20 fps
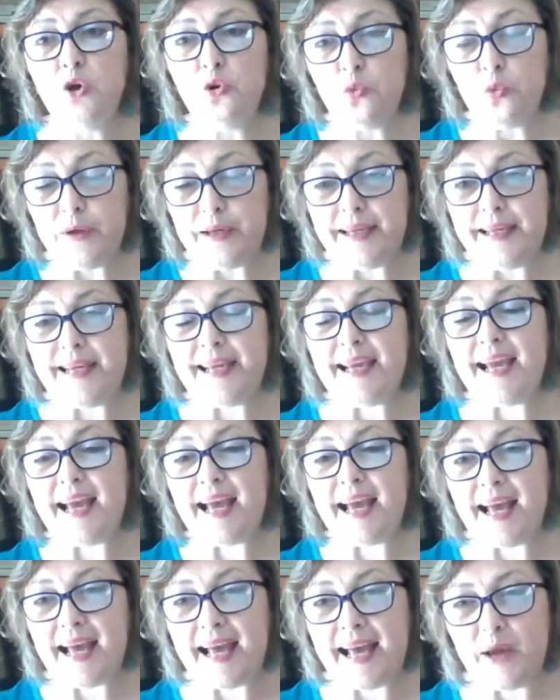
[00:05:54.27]

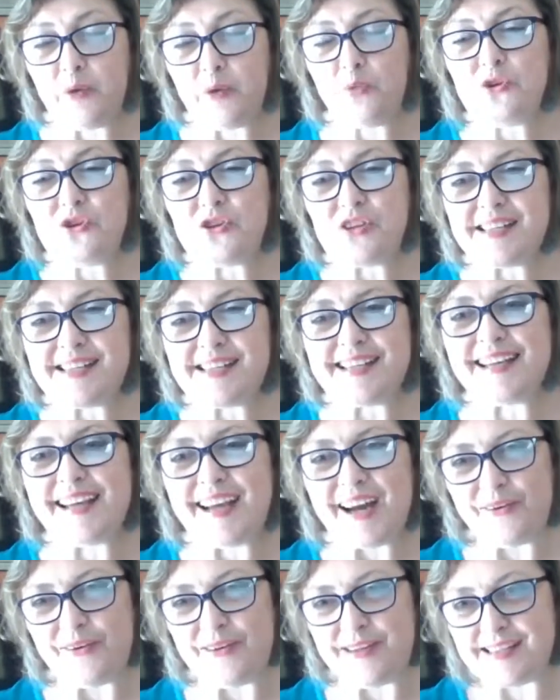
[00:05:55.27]
I would just
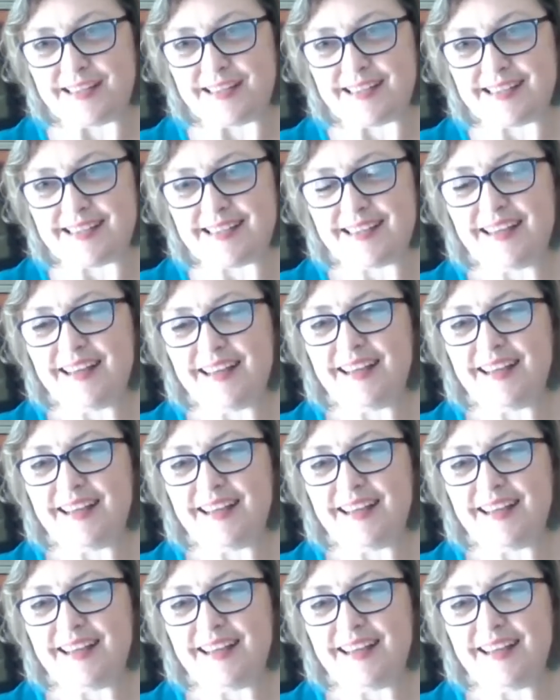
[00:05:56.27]
encourage us